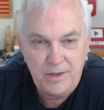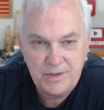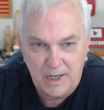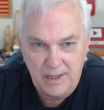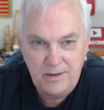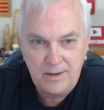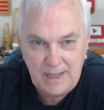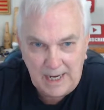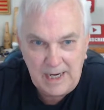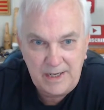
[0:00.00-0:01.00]
those other
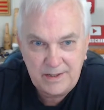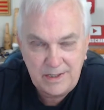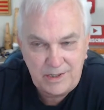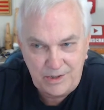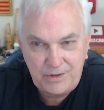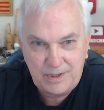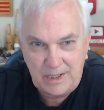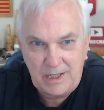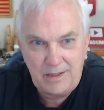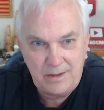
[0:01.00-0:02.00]
guys that you
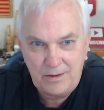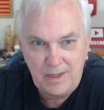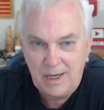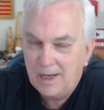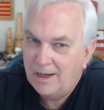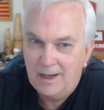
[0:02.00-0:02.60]
see doing it,